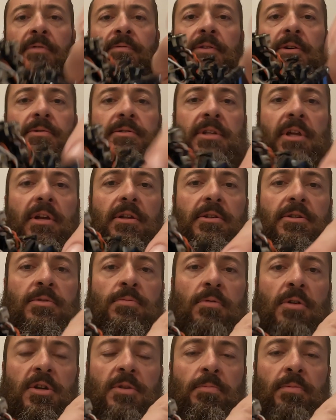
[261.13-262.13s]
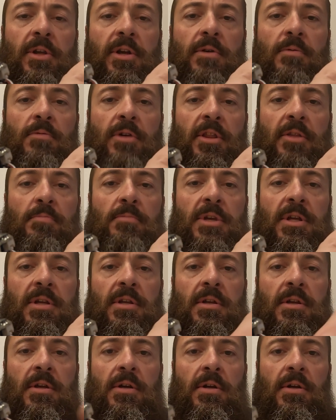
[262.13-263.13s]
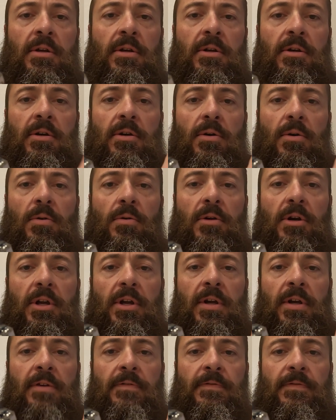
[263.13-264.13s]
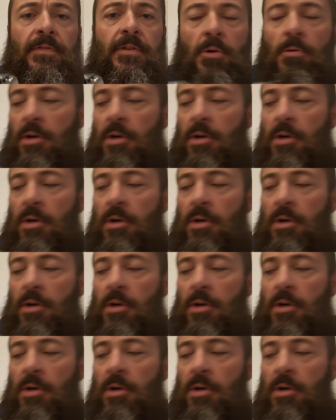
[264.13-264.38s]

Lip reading: I was taking the swatch plate with me or if I